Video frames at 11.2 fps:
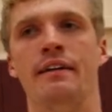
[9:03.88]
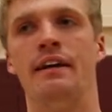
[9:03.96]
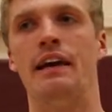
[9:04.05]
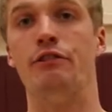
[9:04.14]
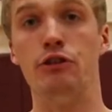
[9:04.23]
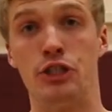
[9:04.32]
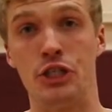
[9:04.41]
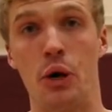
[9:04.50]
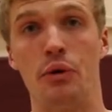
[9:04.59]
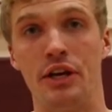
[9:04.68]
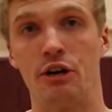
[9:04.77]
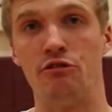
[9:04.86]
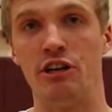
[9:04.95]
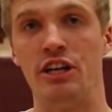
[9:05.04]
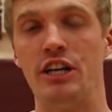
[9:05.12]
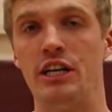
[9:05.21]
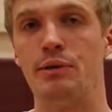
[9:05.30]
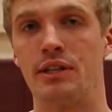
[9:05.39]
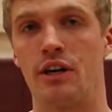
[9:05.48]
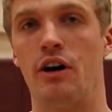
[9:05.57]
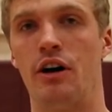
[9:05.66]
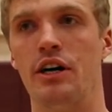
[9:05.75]
if you show that you're really good with
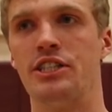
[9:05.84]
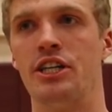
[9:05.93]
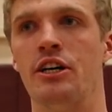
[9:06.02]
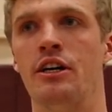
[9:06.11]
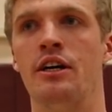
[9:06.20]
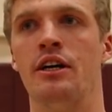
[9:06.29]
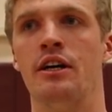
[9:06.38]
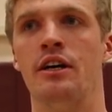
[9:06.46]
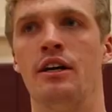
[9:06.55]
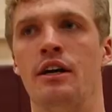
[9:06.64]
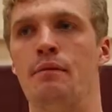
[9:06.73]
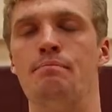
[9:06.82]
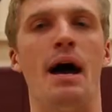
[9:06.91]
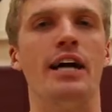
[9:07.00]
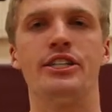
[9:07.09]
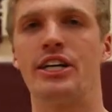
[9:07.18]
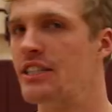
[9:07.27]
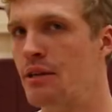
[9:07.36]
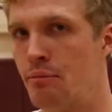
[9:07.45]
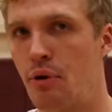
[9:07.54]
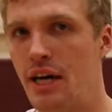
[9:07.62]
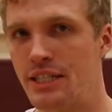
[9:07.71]
cards, magic isn't
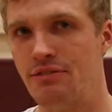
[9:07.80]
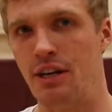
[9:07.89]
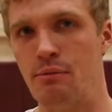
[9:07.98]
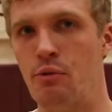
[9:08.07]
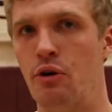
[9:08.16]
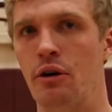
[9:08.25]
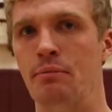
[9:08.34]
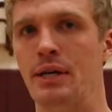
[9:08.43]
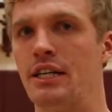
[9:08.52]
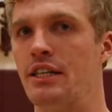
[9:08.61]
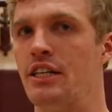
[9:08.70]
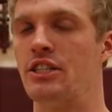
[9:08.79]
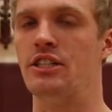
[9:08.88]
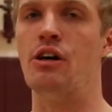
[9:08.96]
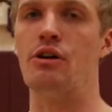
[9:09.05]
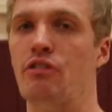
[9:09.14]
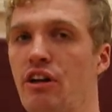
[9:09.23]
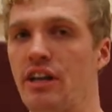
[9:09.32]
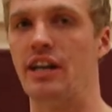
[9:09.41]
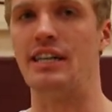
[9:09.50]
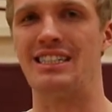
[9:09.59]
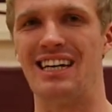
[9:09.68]
impressive anymore because they just know you're really
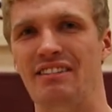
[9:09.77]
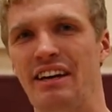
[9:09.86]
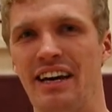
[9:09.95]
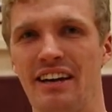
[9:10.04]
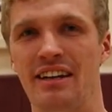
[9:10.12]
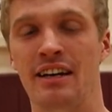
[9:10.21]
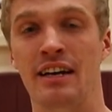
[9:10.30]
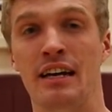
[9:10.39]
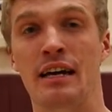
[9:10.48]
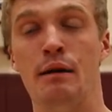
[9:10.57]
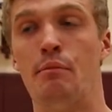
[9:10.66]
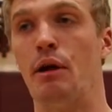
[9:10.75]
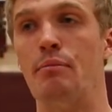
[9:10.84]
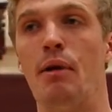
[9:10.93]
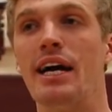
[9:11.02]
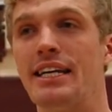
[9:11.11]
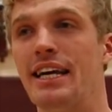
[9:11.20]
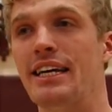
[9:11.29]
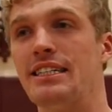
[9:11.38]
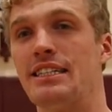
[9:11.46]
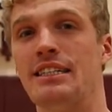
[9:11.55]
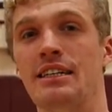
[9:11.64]
good at sleight of hand. But in my
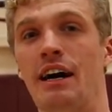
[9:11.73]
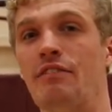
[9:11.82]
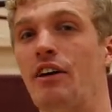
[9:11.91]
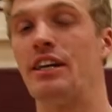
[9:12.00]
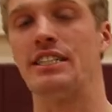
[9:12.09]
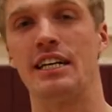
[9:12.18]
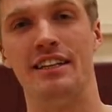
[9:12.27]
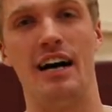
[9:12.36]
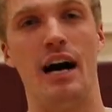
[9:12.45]
case, I've done exactly the